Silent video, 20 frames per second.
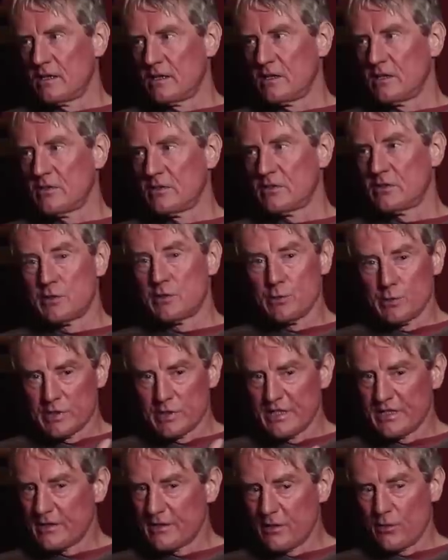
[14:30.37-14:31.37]
You either do
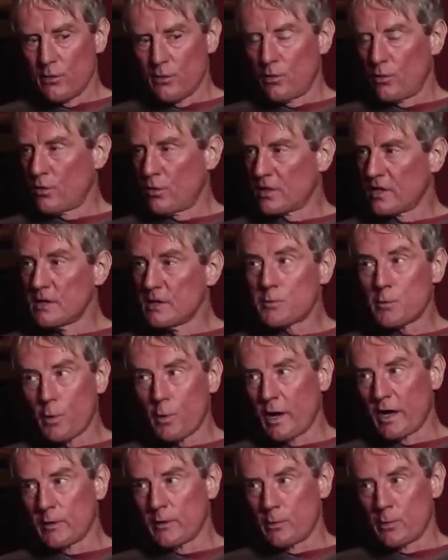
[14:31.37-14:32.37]
it or keep
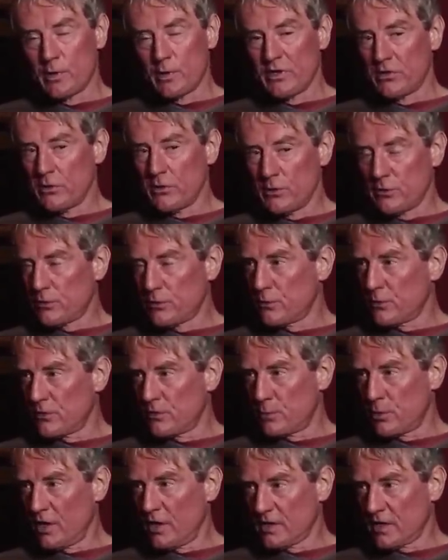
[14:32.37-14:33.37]
quiet, but what you don't do
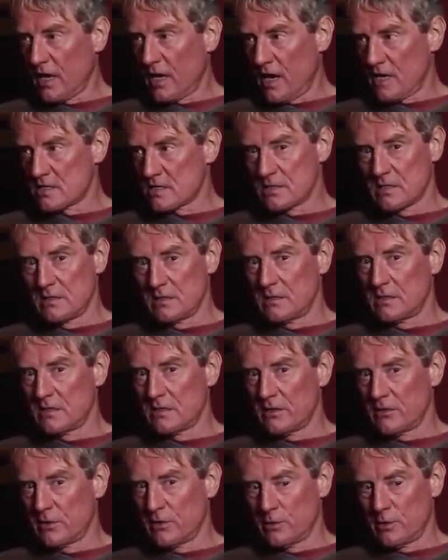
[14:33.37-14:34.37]
is broadcast that you're
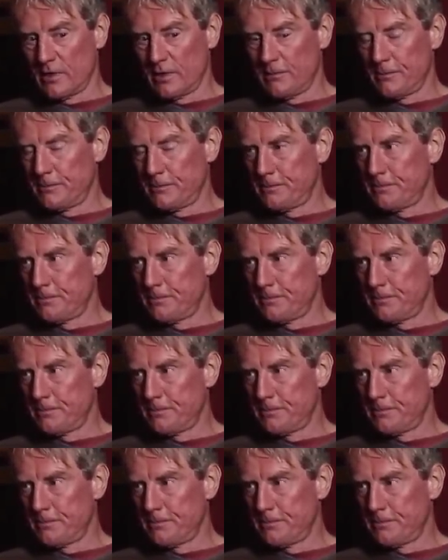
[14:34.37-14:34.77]
going to do it.